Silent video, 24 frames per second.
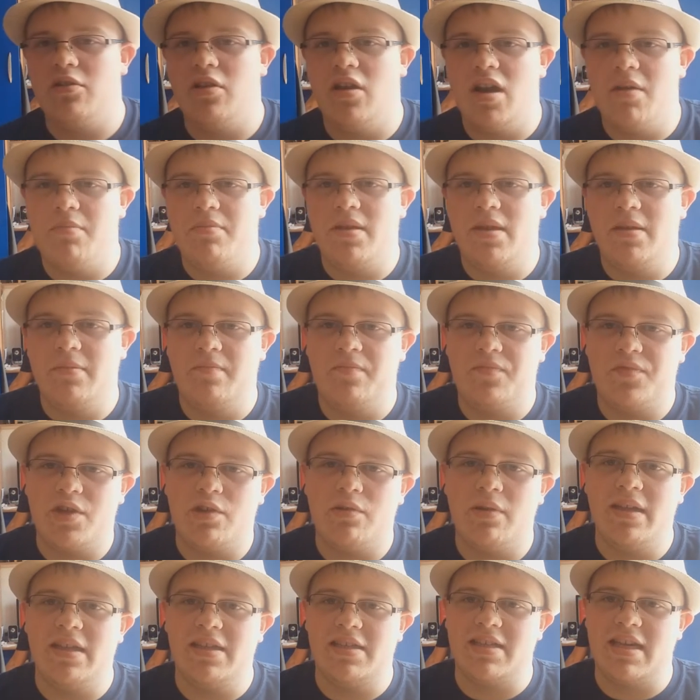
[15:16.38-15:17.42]
you're gonna be
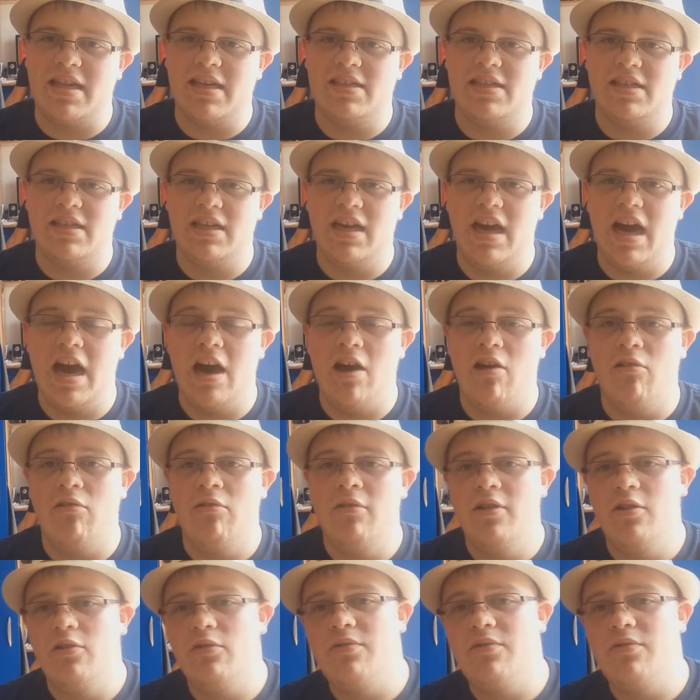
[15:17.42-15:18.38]
criticizing how